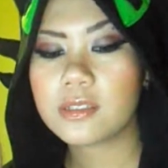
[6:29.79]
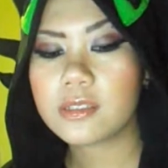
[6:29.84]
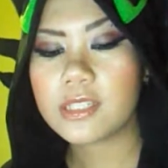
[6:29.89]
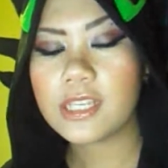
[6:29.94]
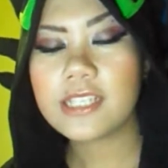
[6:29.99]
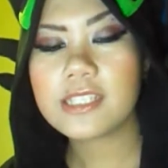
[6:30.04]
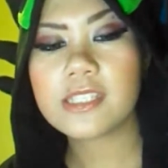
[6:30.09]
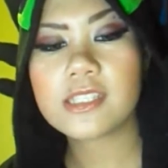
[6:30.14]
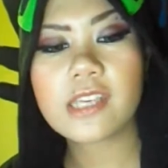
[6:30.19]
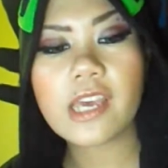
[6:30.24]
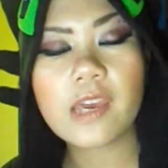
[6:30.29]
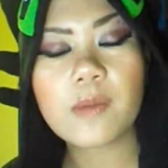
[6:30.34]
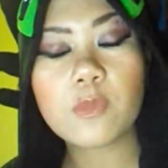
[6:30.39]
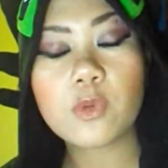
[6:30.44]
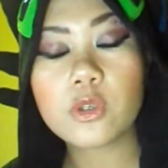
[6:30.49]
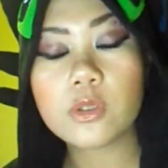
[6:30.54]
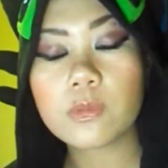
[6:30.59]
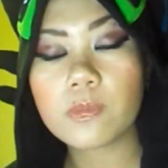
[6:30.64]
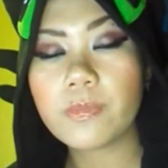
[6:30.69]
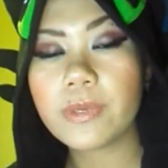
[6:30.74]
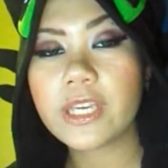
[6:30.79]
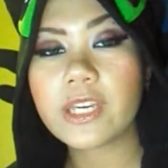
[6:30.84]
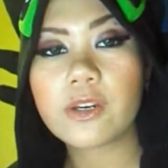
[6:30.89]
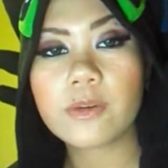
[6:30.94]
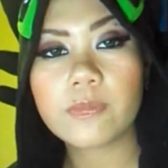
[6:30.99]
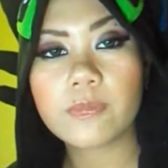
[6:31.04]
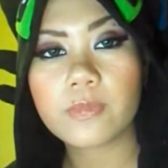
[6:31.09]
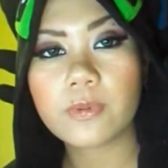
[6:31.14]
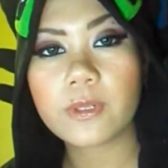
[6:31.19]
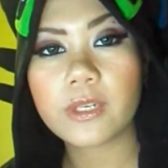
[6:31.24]
This game won't be
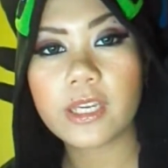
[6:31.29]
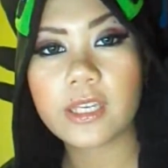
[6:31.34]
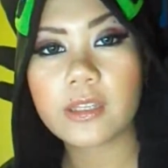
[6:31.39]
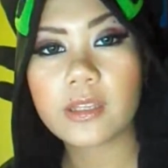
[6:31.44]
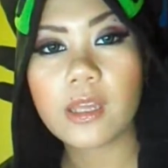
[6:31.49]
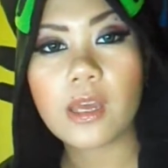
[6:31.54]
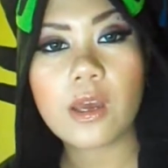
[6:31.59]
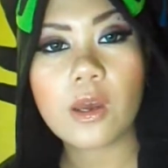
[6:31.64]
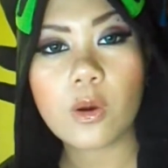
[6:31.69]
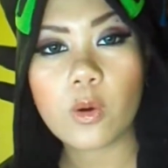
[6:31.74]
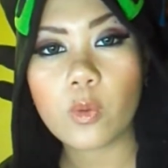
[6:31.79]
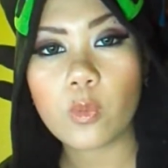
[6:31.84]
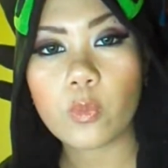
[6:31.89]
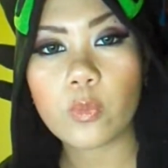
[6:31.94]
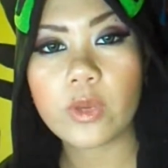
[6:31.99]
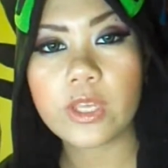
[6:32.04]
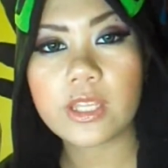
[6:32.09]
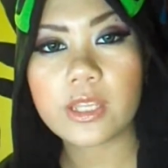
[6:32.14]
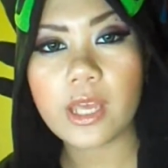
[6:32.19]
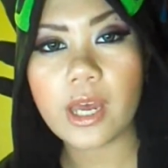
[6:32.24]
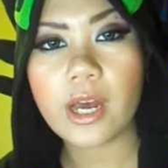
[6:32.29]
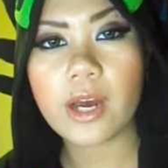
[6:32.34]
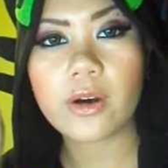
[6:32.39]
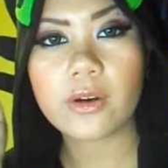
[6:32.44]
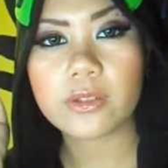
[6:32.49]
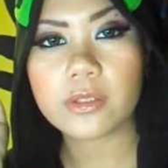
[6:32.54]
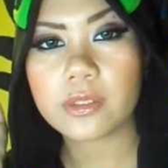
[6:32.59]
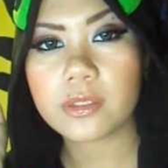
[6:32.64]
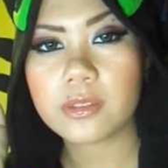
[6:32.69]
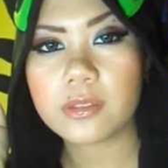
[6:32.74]
complete
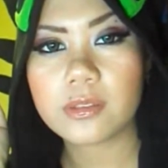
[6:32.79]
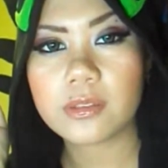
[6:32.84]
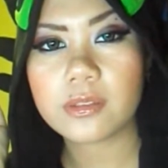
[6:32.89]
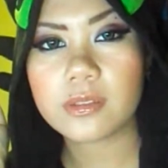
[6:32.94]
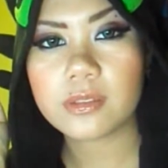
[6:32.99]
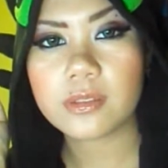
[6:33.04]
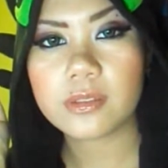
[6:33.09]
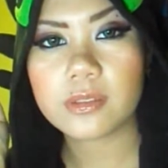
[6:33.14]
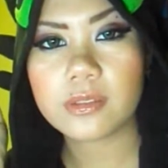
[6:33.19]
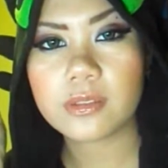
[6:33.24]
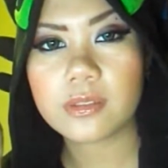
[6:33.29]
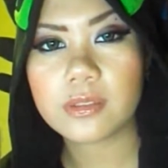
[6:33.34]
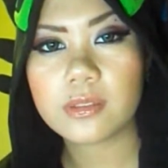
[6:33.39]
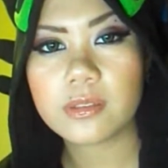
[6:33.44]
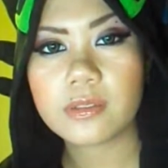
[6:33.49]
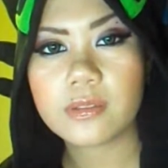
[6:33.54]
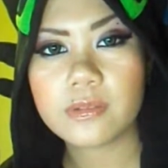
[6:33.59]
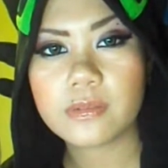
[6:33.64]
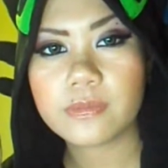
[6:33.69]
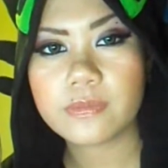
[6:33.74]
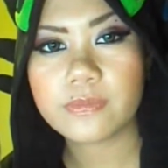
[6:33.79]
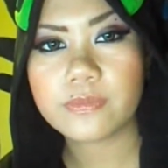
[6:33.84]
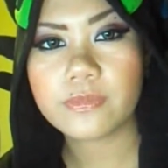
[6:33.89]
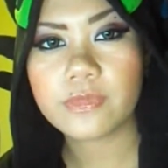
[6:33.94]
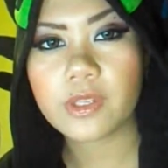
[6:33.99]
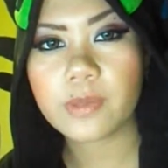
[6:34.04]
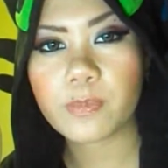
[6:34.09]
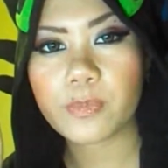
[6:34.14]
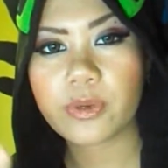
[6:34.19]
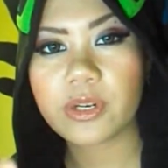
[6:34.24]
without
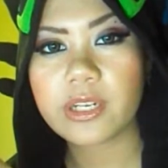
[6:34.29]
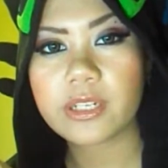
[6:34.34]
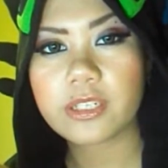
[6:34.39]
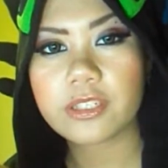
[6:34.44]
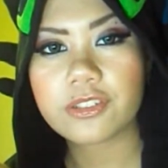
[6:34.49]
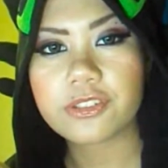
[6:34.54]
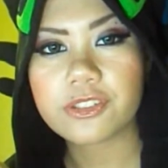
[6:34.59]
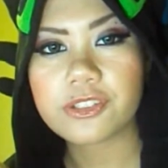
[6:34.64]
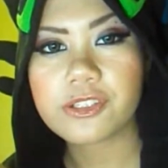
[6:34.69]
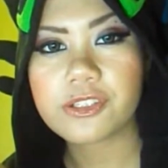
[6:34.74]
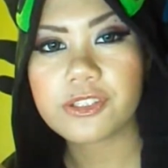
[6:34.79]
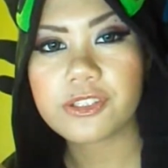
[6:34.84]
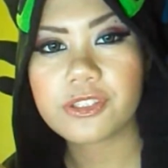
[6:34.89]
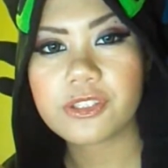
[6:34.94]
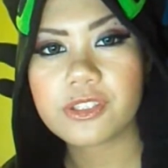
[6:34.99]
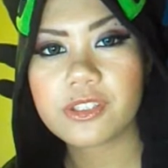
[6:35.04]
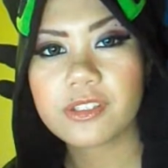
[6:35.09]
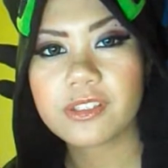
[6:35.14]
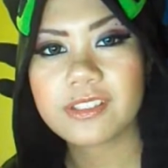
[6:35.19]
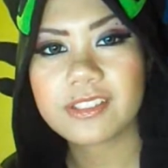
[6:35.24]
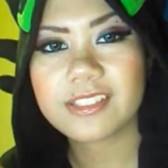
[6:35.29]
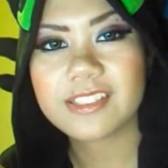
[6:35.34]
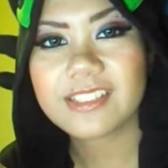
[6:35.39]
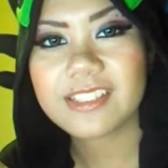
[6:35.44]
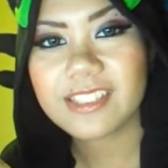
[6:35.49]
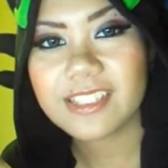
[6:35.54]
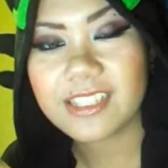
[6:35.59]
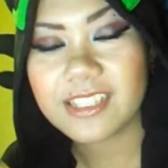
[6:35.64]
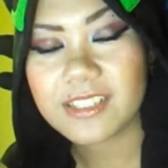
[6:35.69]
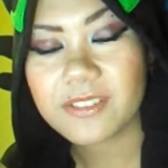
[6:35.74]
the Predators,
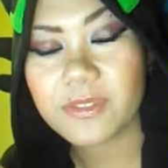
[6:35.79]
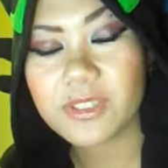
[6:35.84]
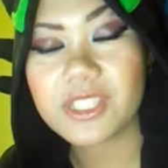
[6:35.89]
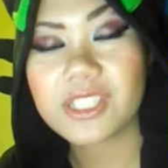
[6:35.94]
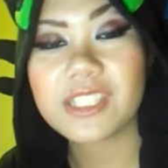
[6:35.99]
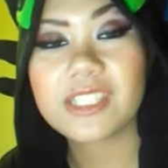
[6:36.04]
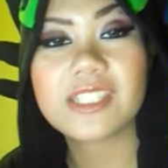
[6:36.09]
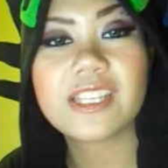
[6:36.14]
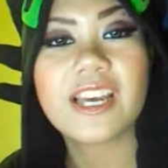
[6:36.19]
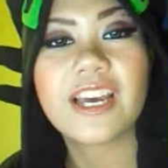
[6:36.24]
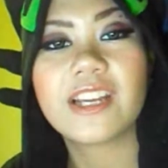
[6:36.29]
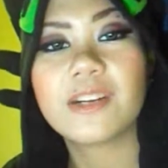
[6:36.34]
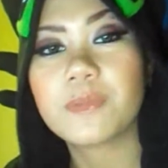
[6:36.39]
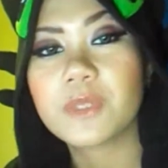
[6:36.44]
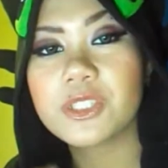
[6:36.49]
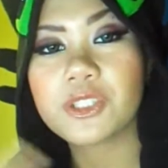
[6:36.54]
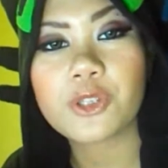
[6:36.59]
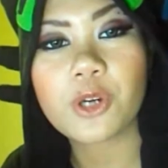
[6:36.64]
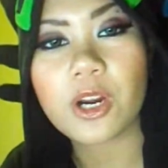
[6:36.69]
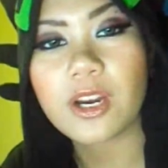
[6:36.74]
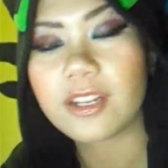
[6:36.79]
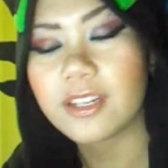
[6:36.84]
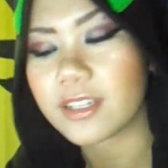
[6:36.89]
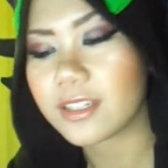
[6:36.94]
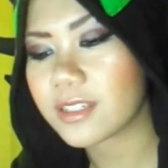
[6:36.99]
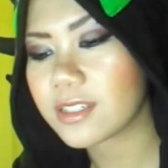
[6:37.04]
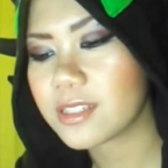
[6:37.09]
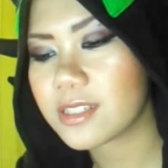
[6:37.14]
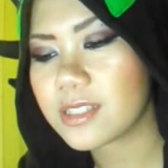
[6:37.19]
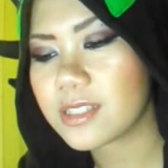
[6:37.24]
which is the animatronics.